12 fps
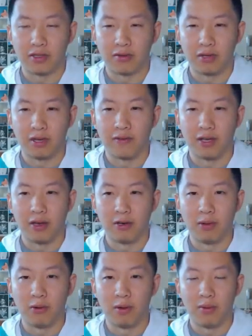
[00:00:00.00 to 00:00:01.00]
don't really have to care
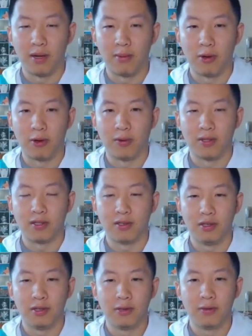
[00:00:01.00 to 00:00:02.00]
about what my opponent wants to
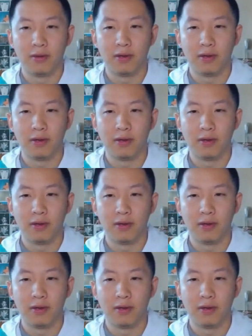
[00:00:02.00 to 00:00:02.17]
do.